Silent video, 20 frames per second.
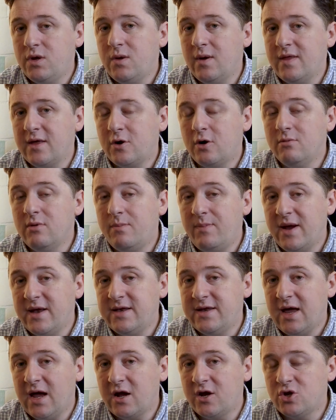You either come to
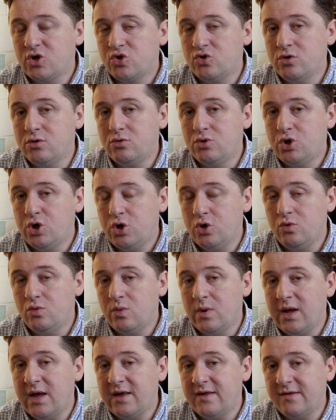Pentax through
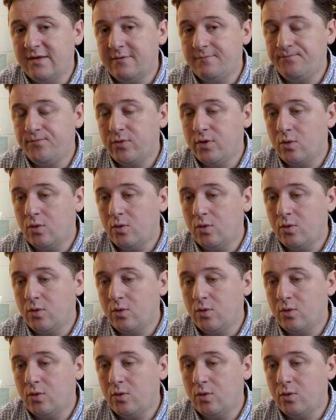two ways.